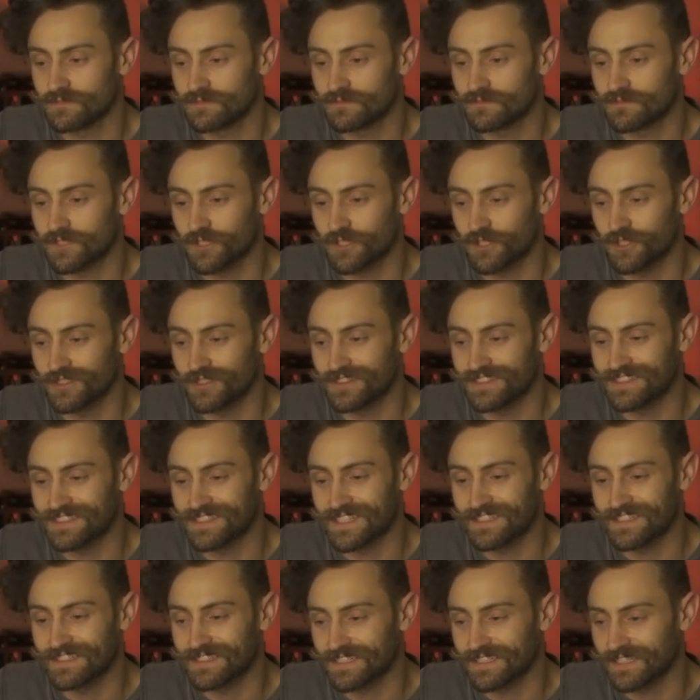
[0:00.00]
the current
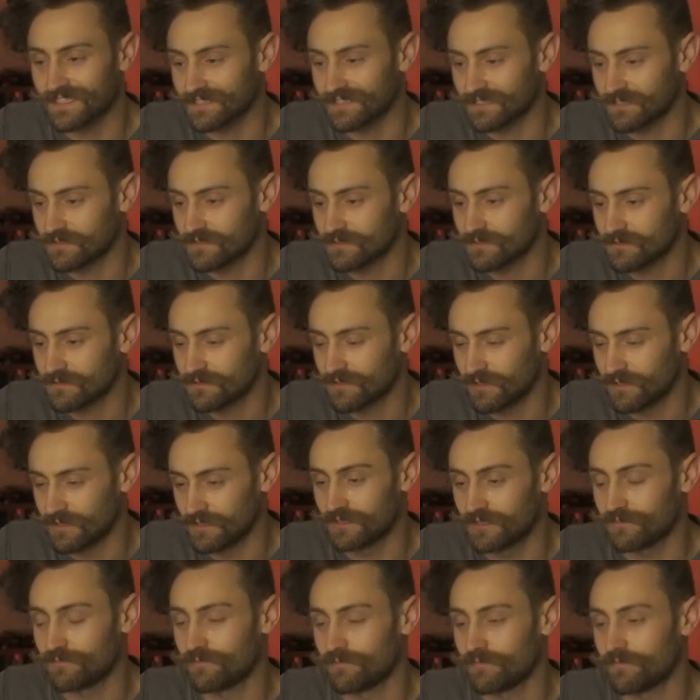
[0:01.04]
zeitgeist.
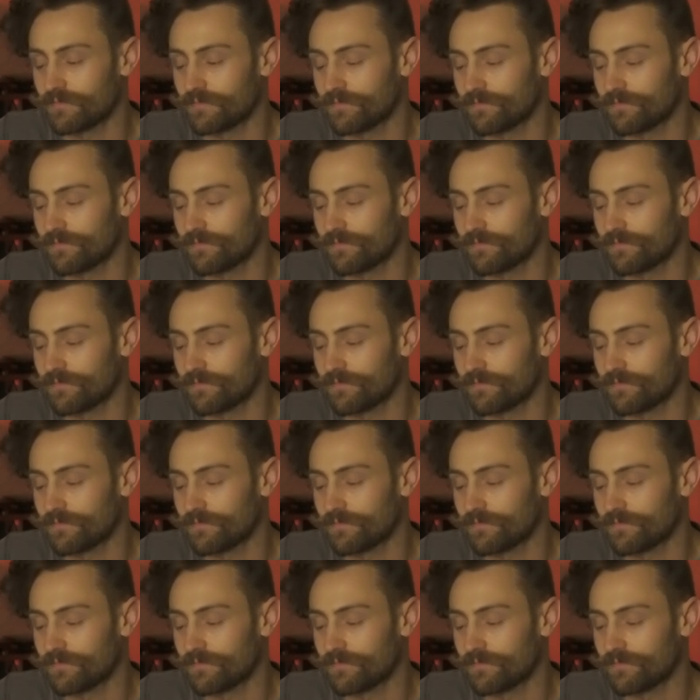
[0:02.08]
And